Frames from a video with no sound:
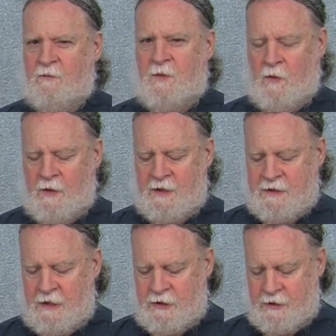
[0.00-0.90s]
from the
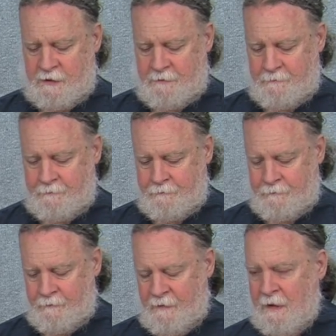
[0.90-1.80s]
organization.
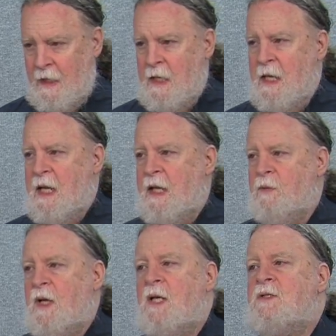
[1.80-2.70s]
He
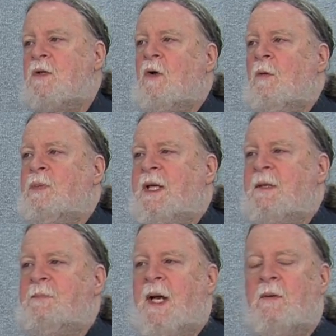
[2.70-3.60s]
went on to call
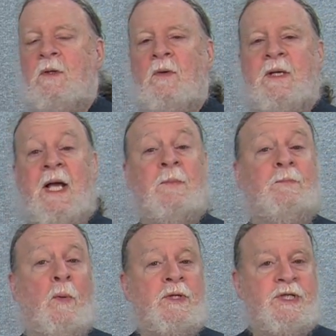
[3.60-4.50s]
Planned Parenthood an
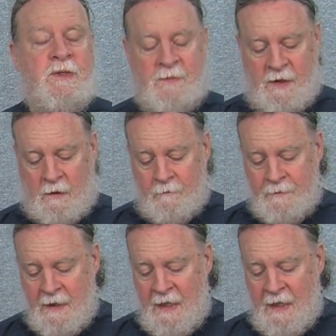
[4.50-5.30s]
abortion mill